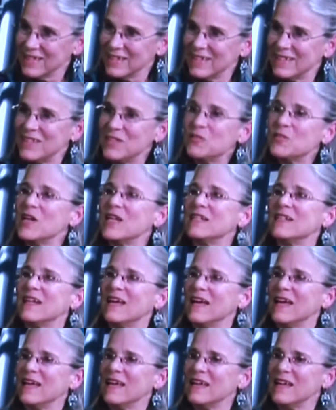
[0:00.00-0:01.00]
you can
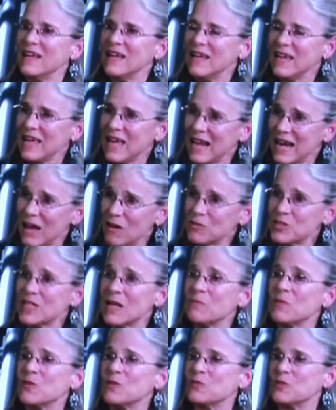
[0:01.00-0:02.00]
get out
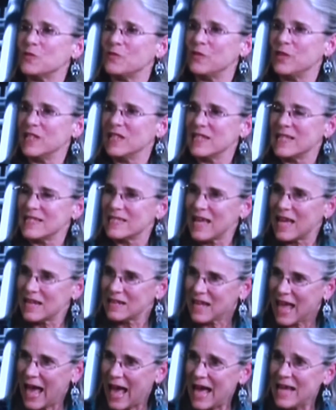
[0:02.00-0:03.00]
some of those feelings
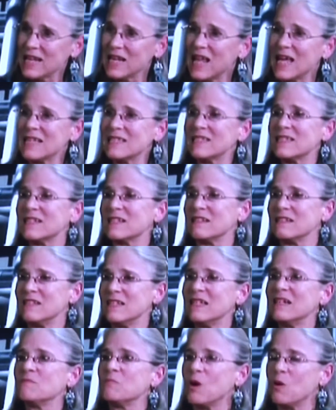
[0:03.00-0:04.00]
and analyze it and
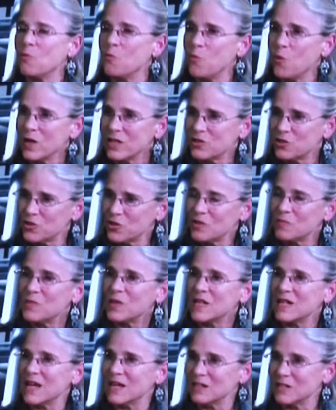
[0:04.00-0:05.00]
think about what should have been
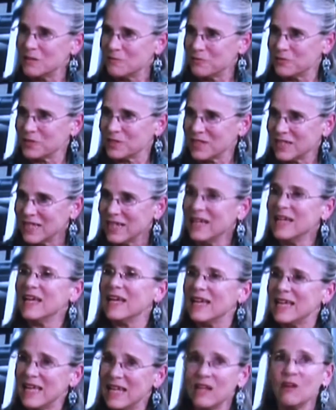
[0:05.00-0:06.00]
done differently
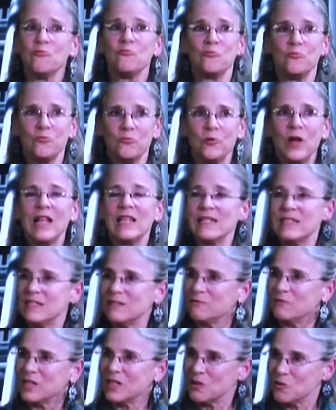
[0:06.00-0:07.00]
in a
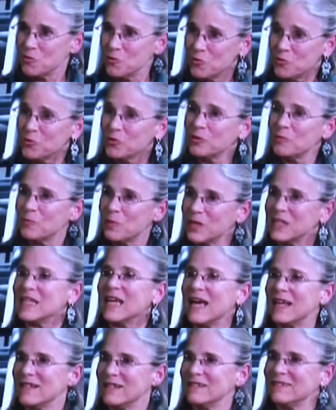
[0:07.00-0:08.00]
relatively neutral but
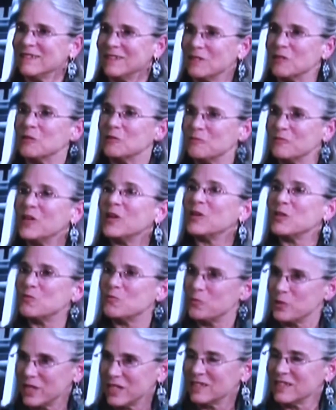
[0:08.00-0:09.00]
yet, you know, very
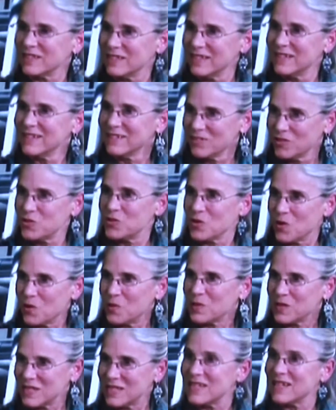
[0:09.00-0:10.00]
real
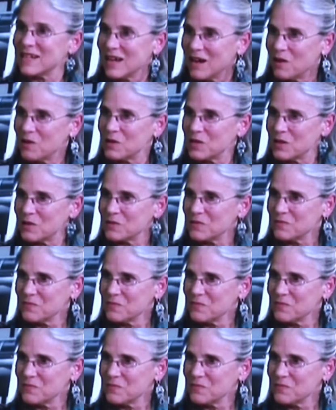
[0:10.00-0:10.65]
story scenario.